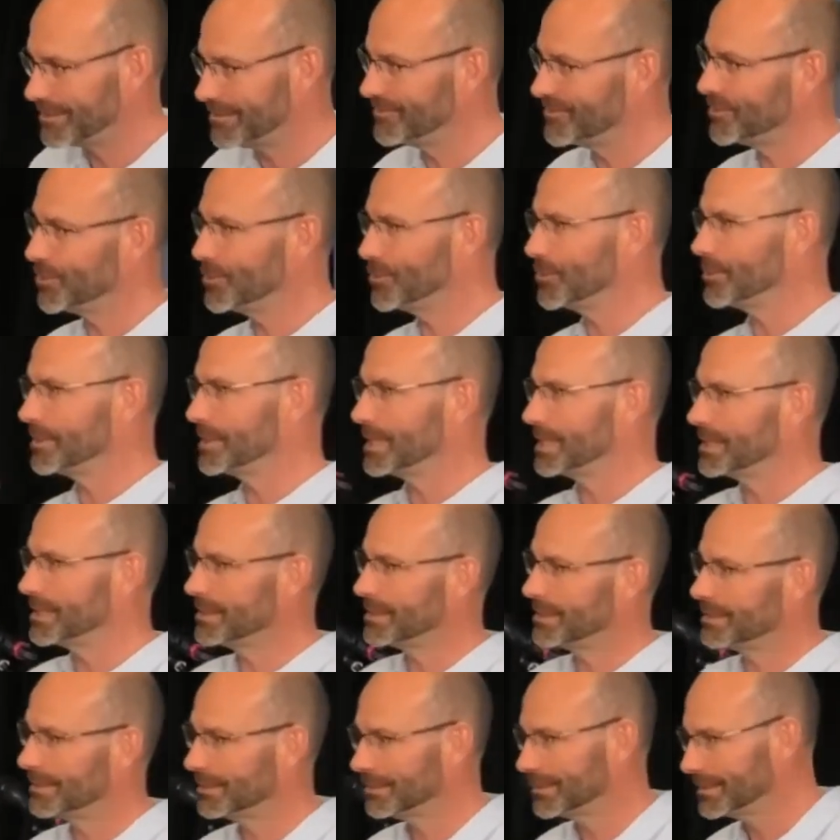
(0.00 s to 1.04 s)
of you.
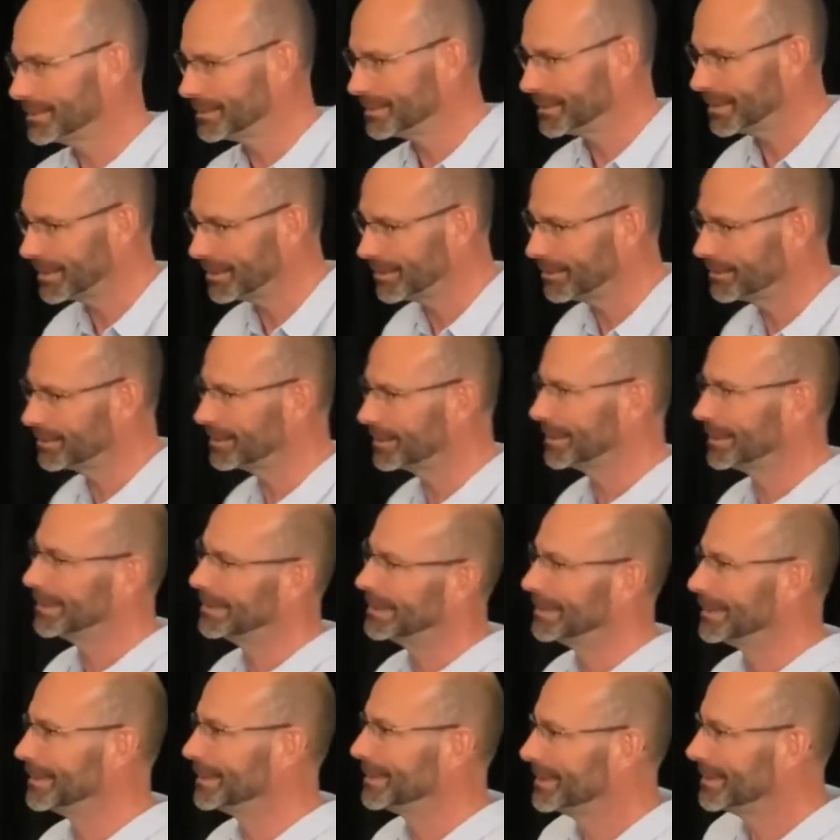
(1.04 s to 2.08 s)
You know.
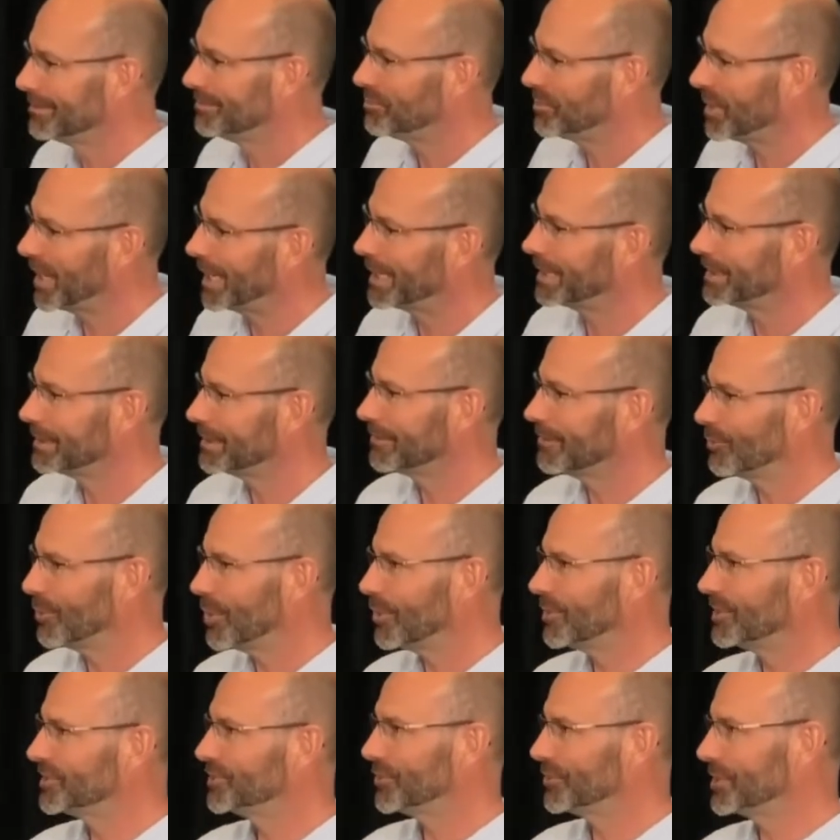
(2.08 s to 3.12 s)
But
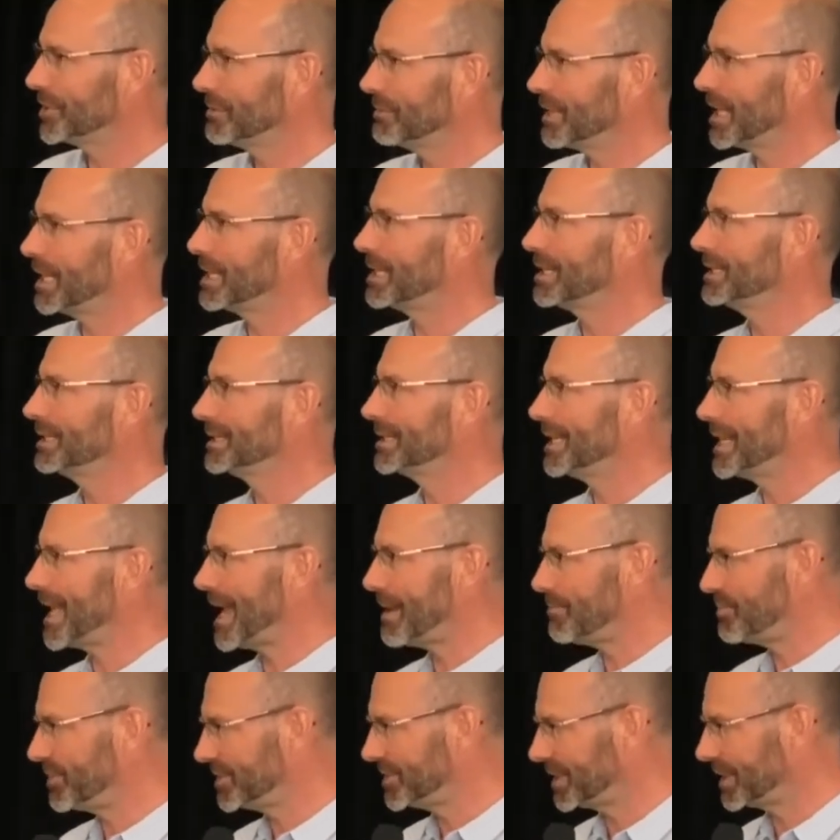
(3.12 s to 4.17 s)
what we're talking about is
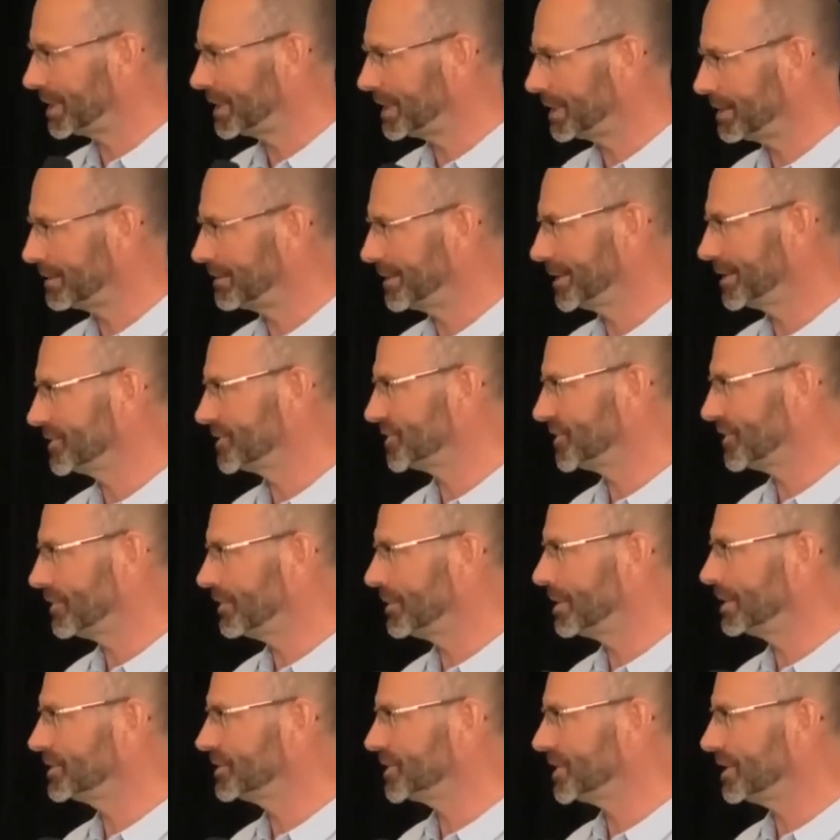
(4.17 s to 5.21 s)
that particular thing. So
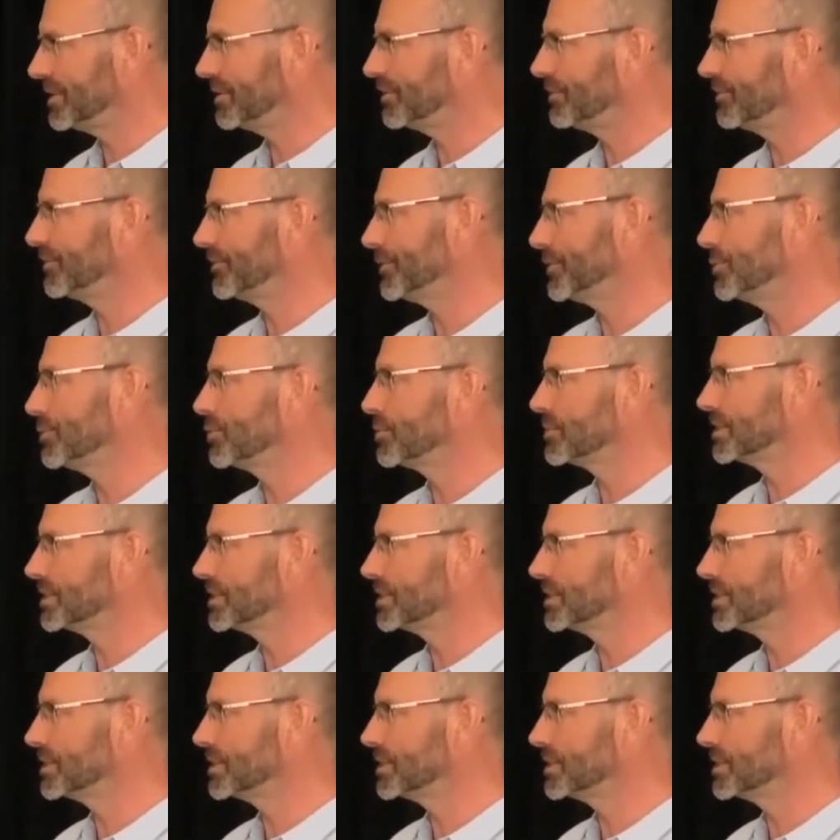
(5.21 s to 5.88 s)
the center of your